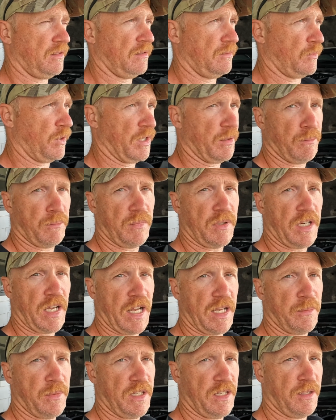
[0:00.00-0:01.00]
won't
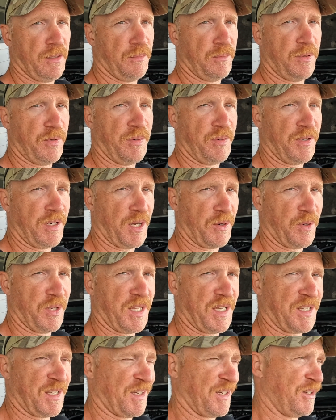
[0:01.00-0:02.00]
name any of them, we know where
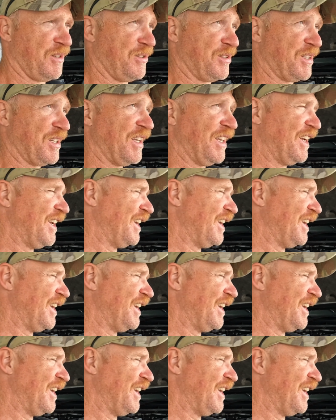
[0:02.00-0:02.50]
that goes.